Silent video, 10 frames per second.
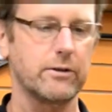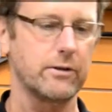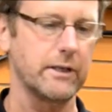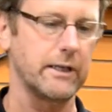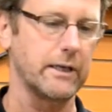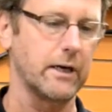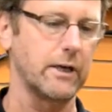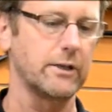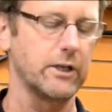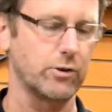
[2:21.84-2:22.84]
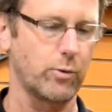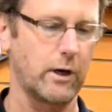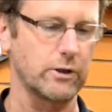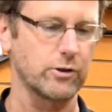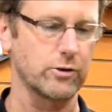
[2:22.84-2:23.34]
the
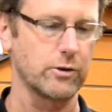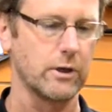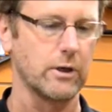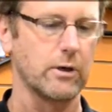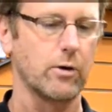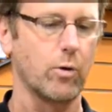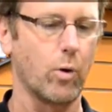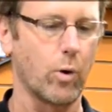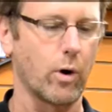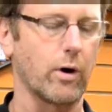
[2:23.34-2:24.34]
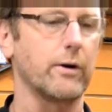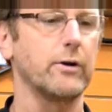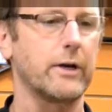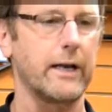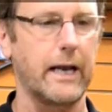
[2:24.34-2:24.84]
dishwasher, or you
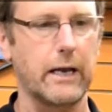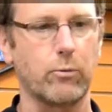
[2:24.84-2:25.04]
can hand